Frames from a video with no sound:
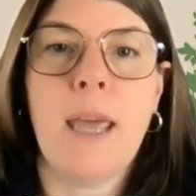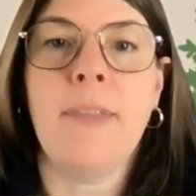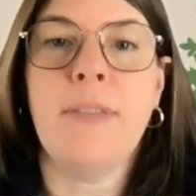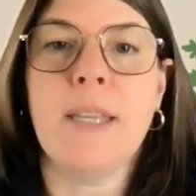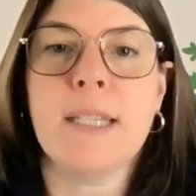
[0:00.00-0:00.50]

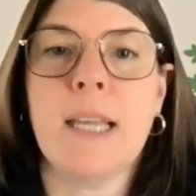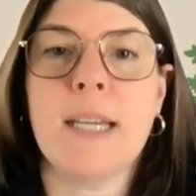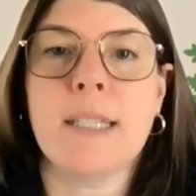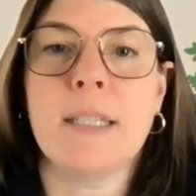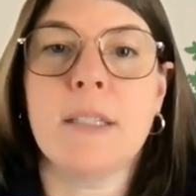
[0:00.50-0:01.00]
In this
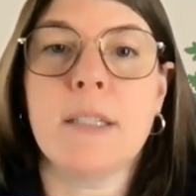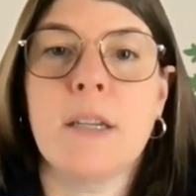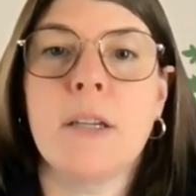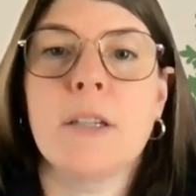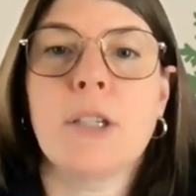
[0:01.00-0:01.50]
lessons,
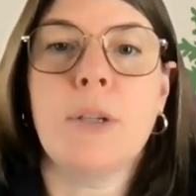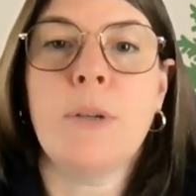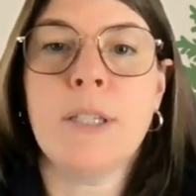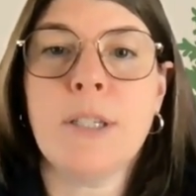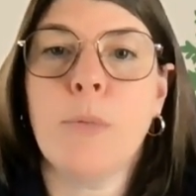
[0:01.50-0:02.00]

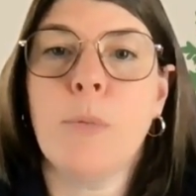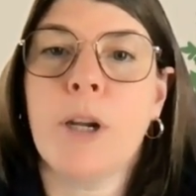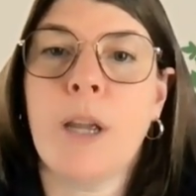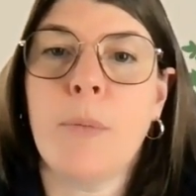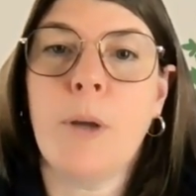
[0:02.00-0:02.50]
students are
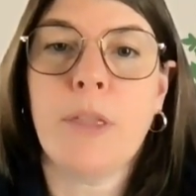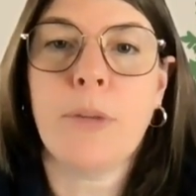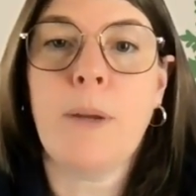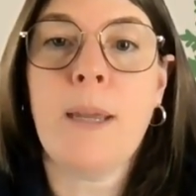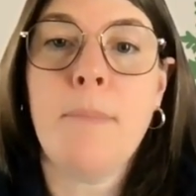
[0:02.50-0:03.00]
working with
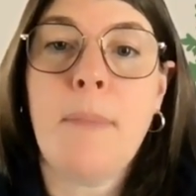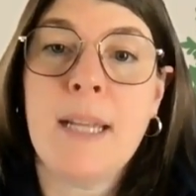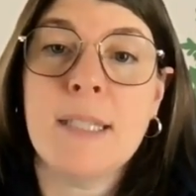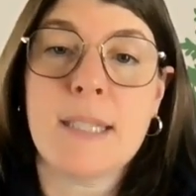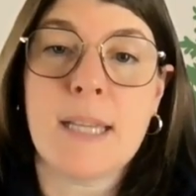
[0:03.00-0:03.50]
3
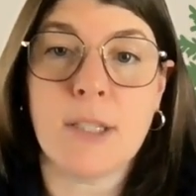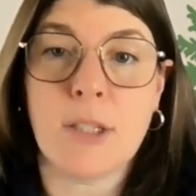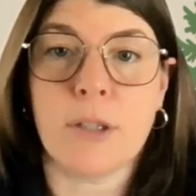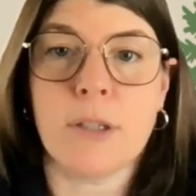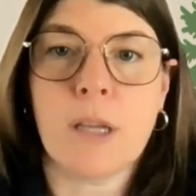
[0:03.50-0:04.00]
main
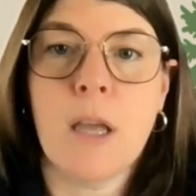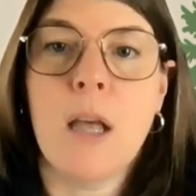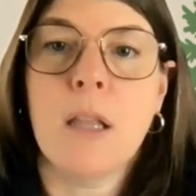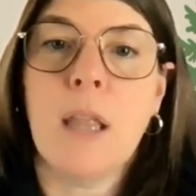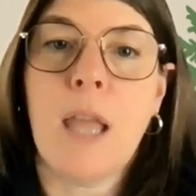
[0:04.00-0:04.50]
sensors:
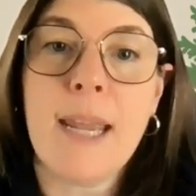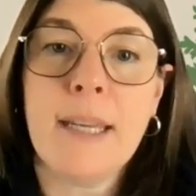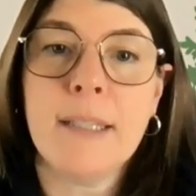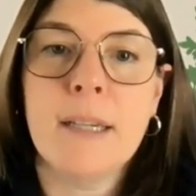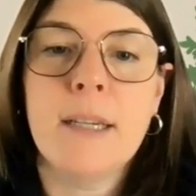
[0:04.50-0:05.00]

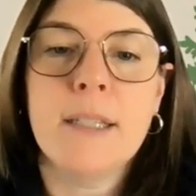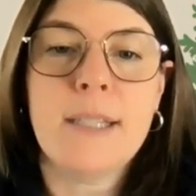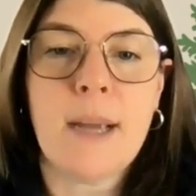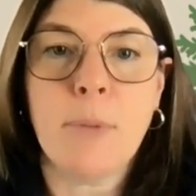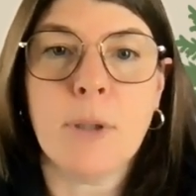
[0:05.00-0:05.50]
light,
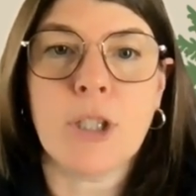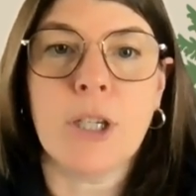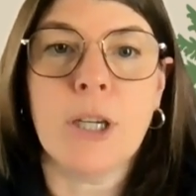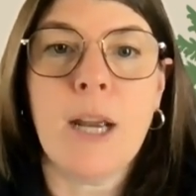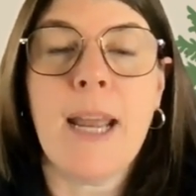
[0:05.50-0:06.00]

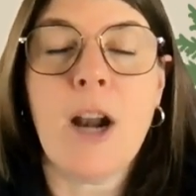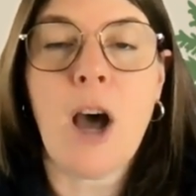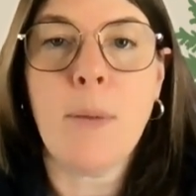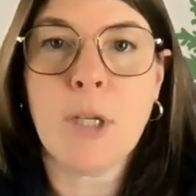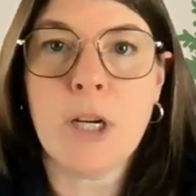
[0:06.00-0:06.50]
temperature, and
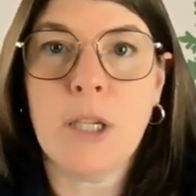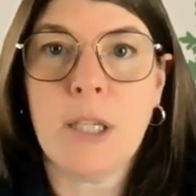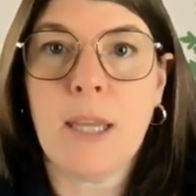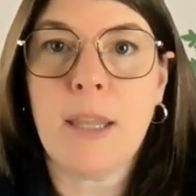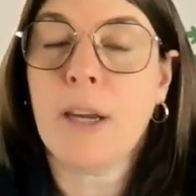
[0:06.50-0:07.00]

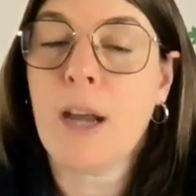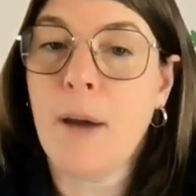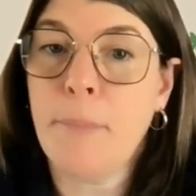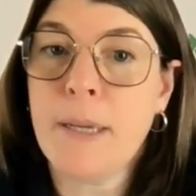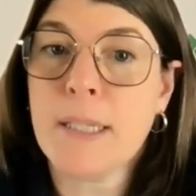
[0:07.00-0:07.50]
optionally the
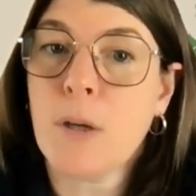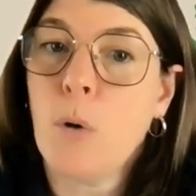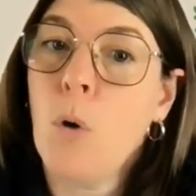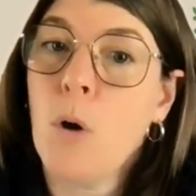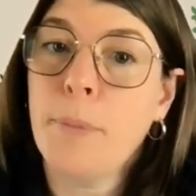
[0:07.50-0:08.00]
compass
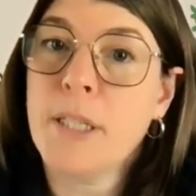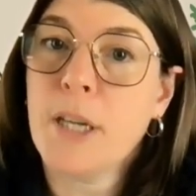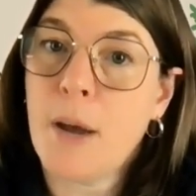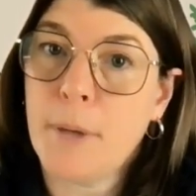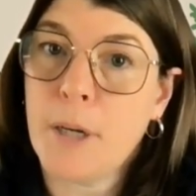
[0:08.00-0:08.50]
or
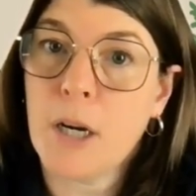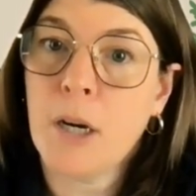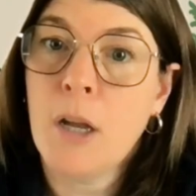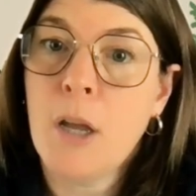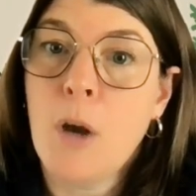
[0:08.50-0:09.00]

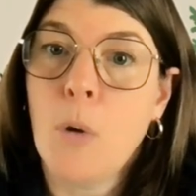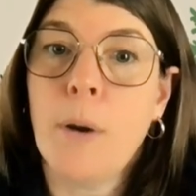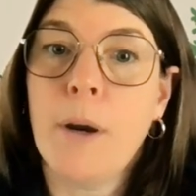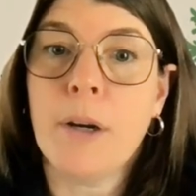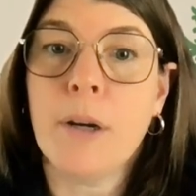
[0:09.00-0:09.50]
pedometer,
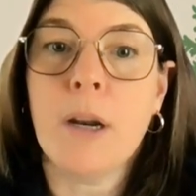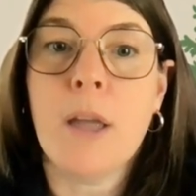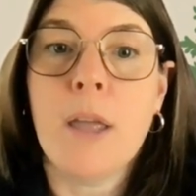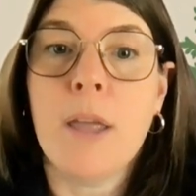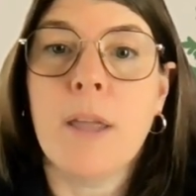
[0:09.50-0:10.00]
where
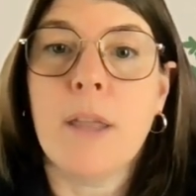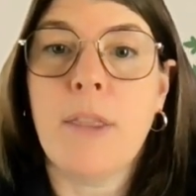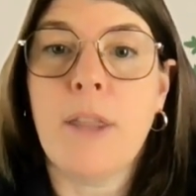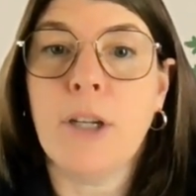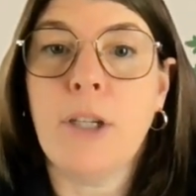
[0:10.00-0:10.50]

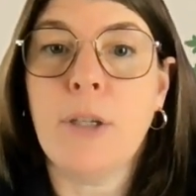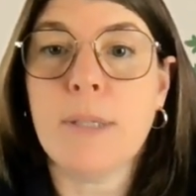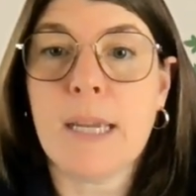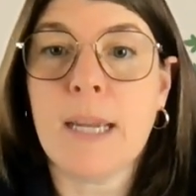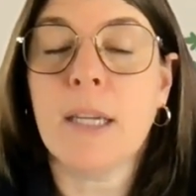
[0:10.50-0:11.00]
they're
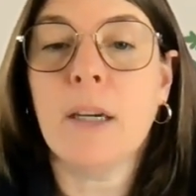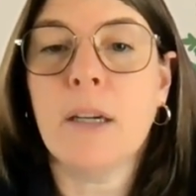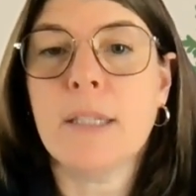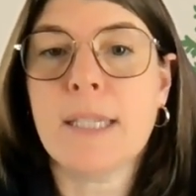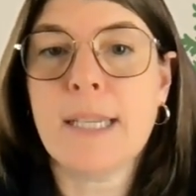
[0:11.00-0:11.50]
using
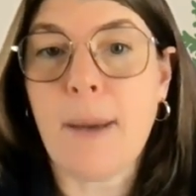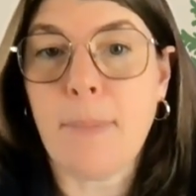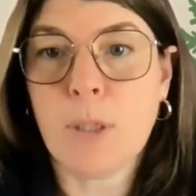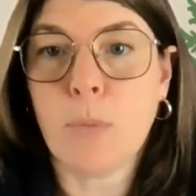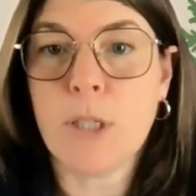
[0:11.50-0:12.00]

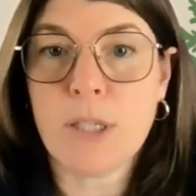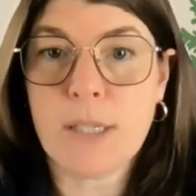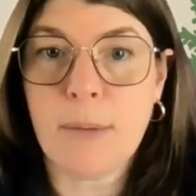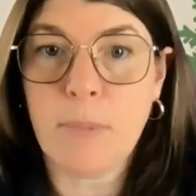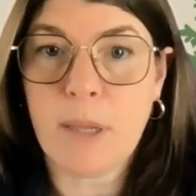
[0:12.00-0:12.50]
steps, which is
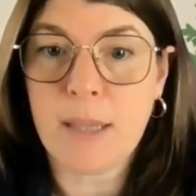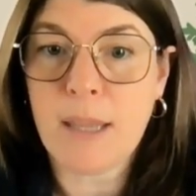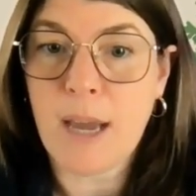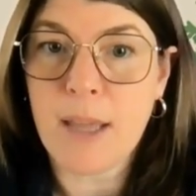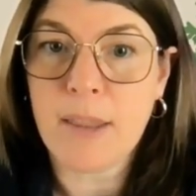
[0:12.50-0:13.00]
something
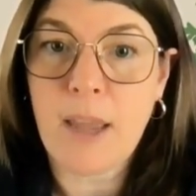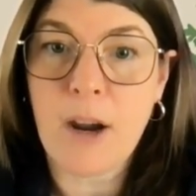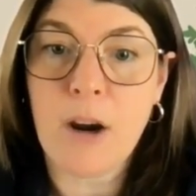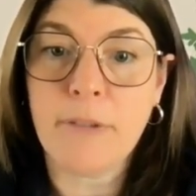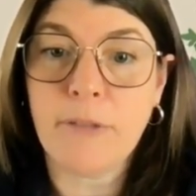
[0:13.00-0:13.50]
that they
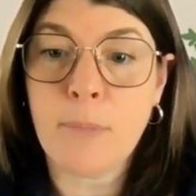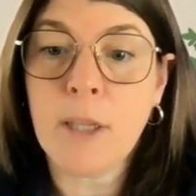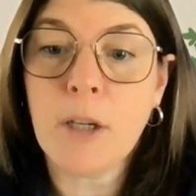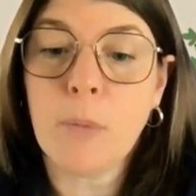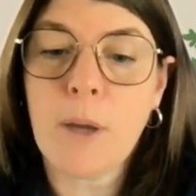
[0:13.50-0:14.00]
are
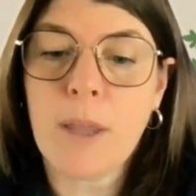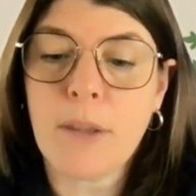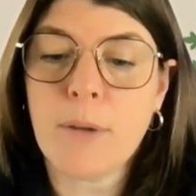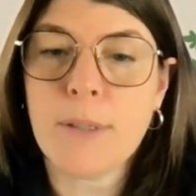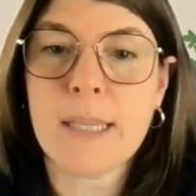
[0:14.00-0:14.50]
familiar with
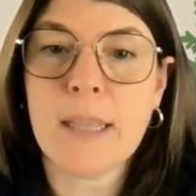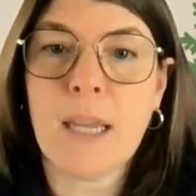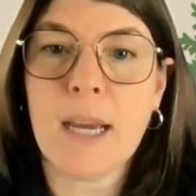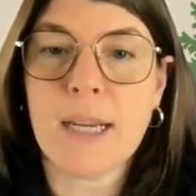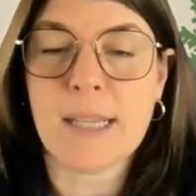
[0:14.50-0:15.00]
using
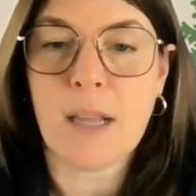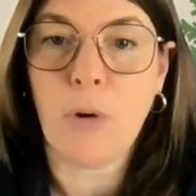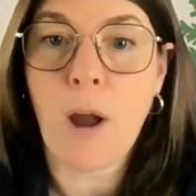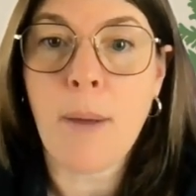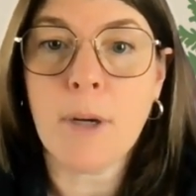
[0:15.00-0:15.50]
the
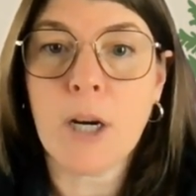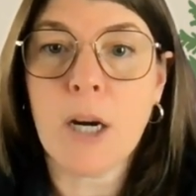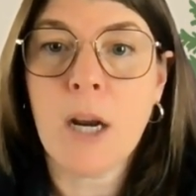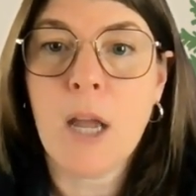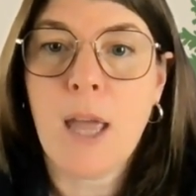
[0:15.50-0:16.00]

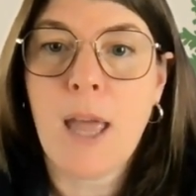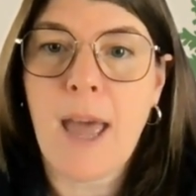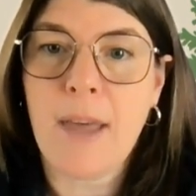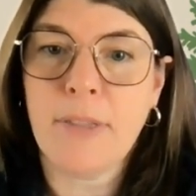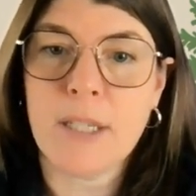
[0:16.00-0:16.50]
accelerometer
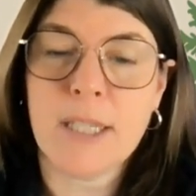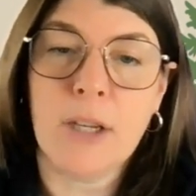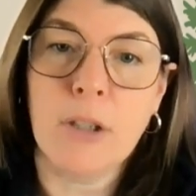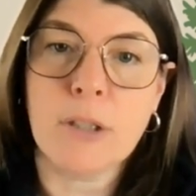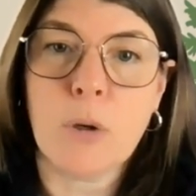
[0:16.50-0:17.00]
and the
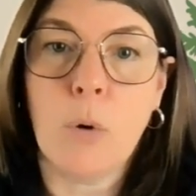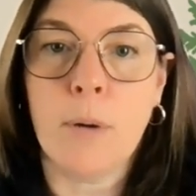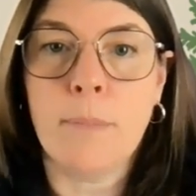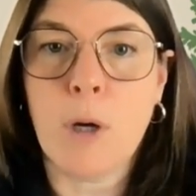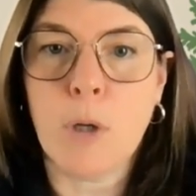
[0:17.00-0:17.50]
tilt
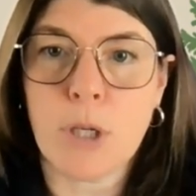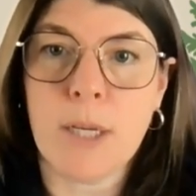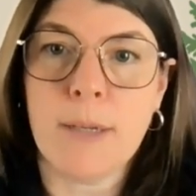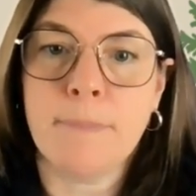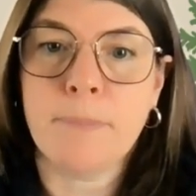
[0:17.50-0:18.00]
or
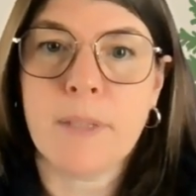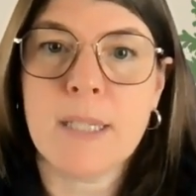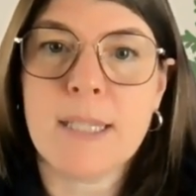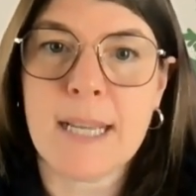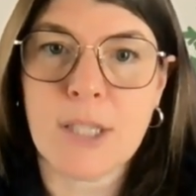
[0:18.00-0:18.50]
motion
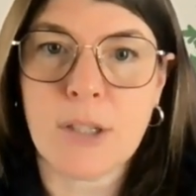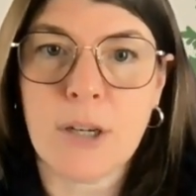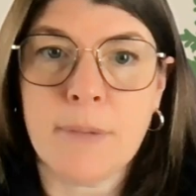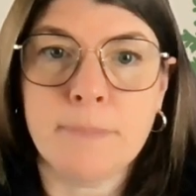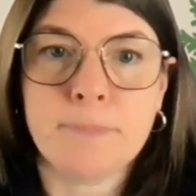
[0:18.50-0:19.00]

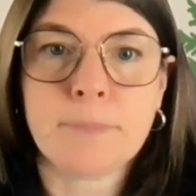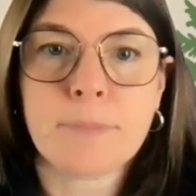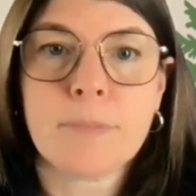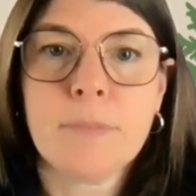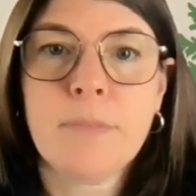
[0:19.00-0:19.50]
sensor.
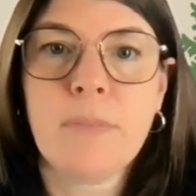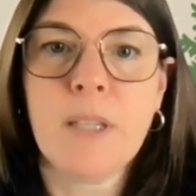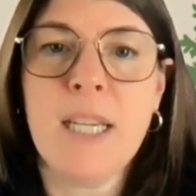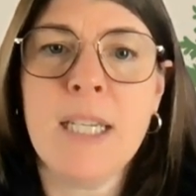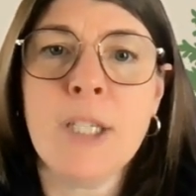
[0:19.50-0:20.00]

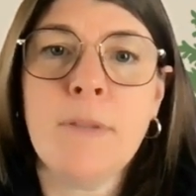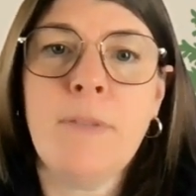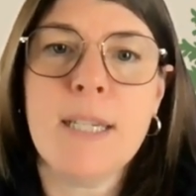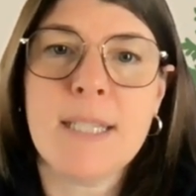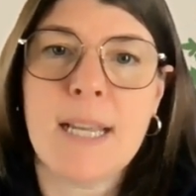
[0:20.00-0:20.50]
Each of
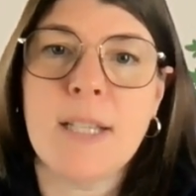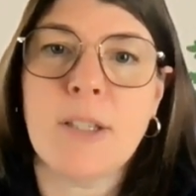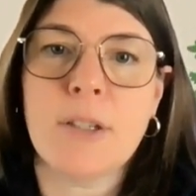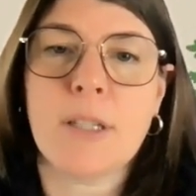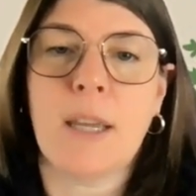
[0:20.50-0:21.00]
these
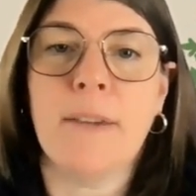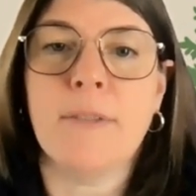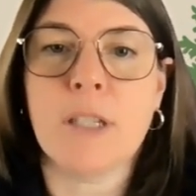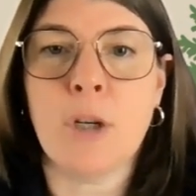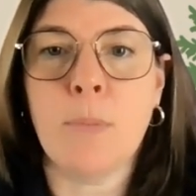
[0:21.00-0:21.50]
sensors
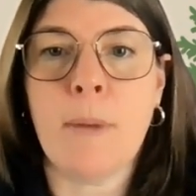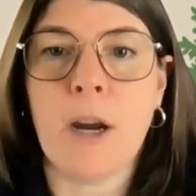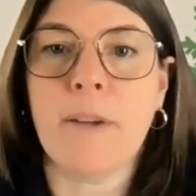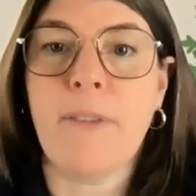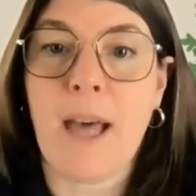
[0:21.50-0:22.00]
gives a
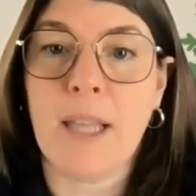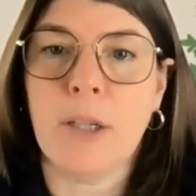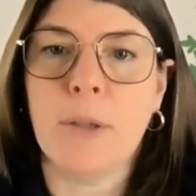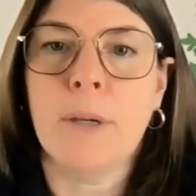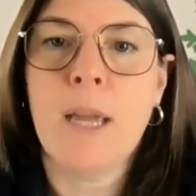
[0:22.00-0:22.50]
numeric
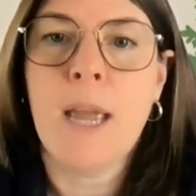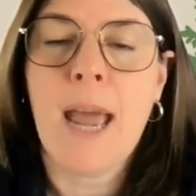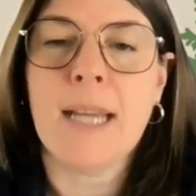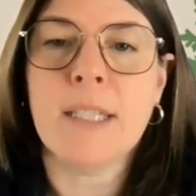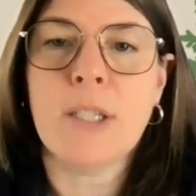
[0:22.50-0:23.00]
value,
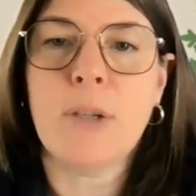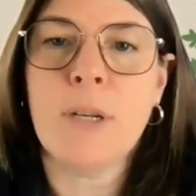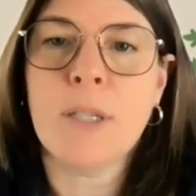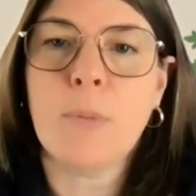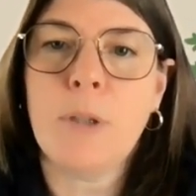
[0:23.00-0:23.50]
and
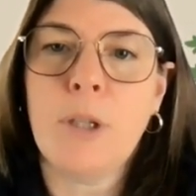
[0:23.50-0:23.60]
students will